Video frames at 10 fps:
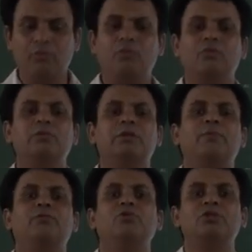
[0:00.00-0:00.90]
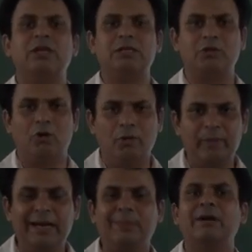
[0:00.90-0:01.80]
the force has not been
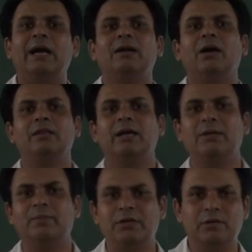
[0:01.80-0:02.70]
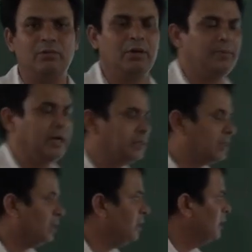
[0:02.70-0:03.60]
applied on that particular particle,
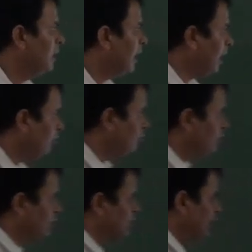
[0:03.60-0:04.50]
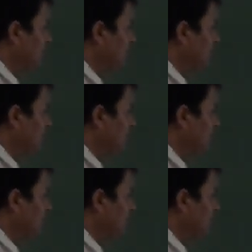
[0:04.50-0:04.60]
how it can be